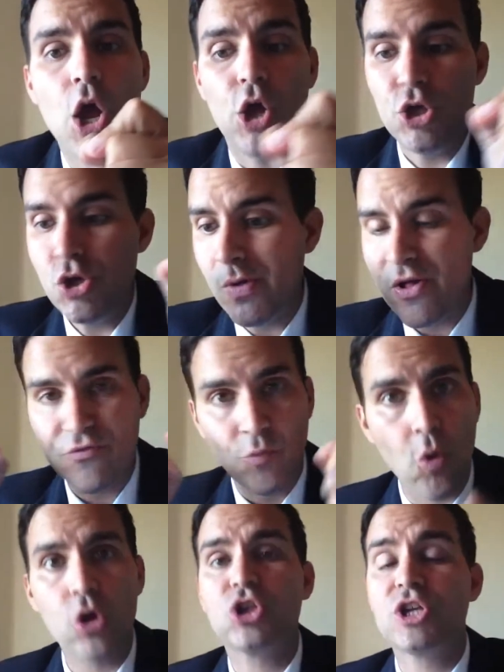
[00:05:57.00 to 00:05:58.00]
U.S.
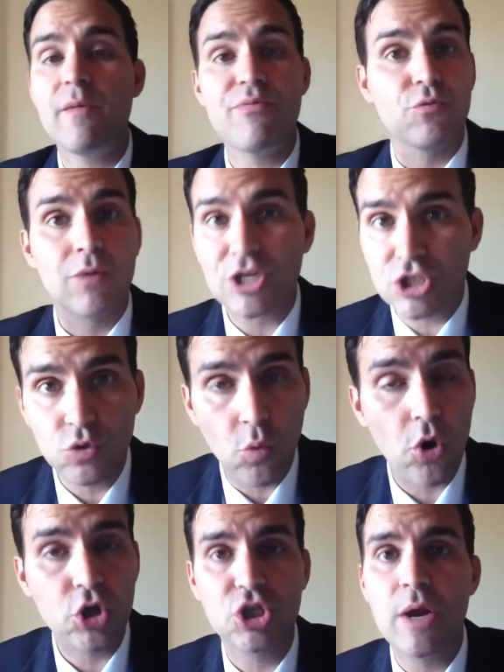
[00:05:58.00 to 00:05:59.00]
warships, Russian
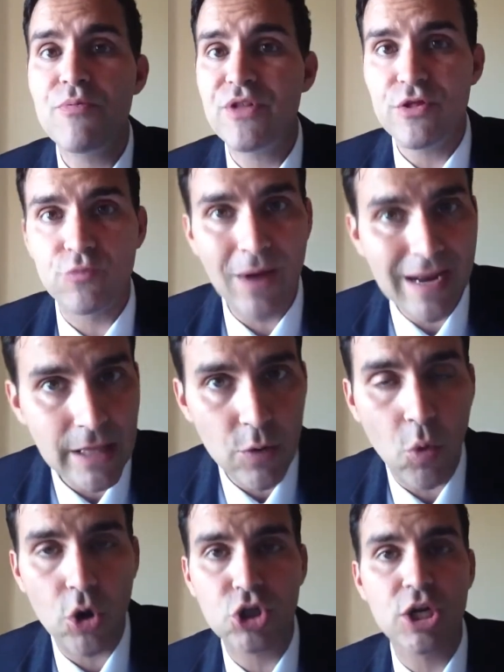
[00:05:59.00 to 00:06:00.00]
warships, Israeli
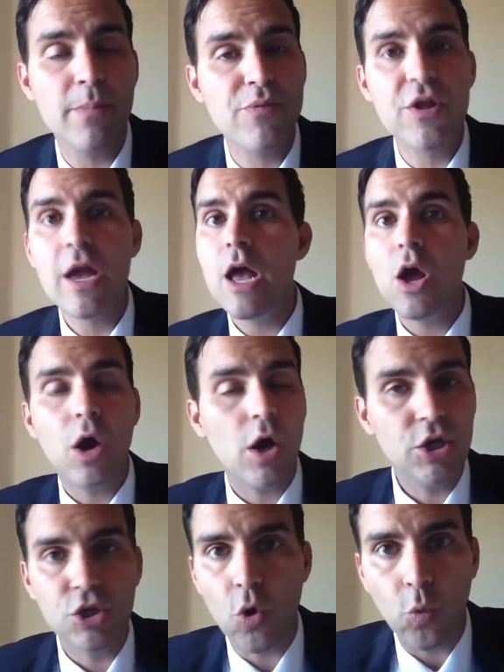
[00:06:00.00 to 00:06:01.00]
warships,
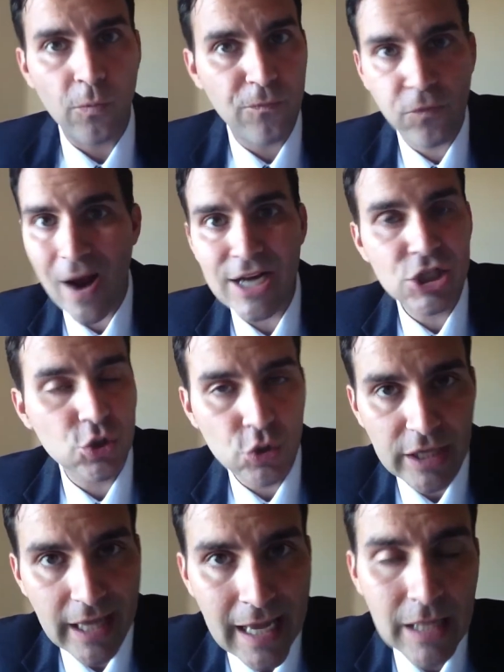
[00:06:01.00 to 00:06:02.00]
French,
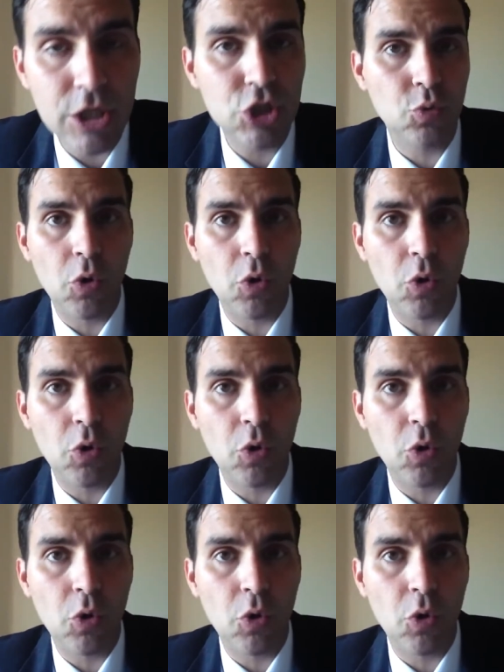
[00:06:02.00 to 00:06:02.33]
English